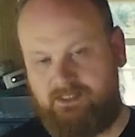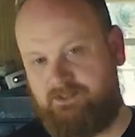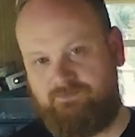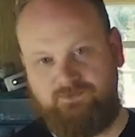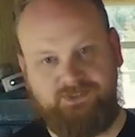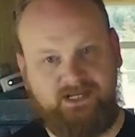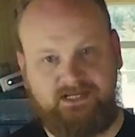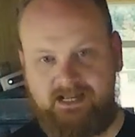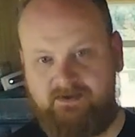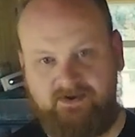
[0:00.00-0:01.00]
And then we'll
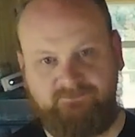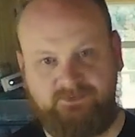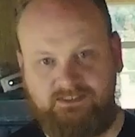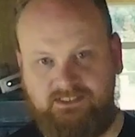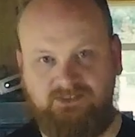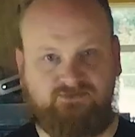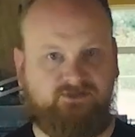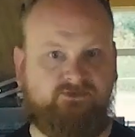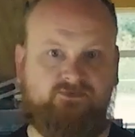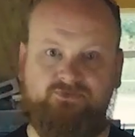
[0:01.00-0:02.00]
take it out after the heat treat.